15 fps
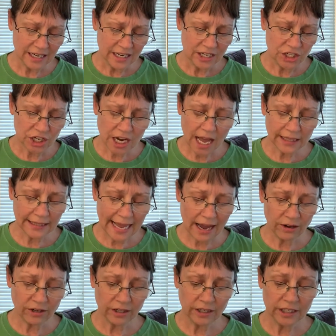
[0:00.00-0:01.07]
She got
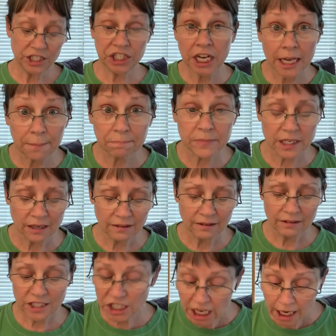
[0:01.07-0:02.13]
louder. Gypped,
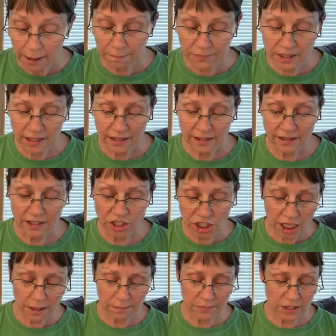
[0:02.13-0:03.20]
gypped,
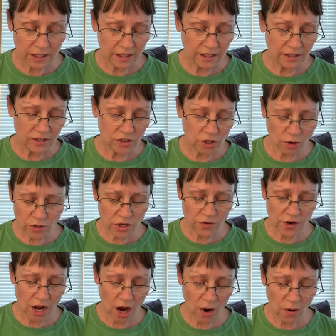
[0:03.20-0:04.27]
gypped. Don't you
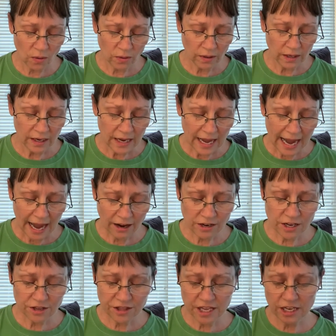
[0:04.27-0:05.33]
know? How do
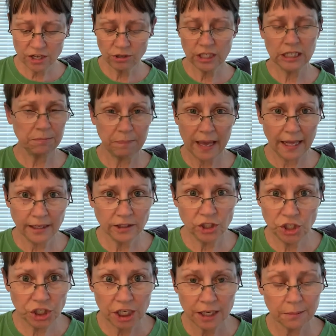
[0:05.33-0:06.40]
you think you spelled
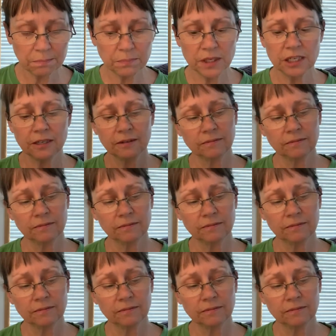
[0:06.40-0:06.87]
gypped?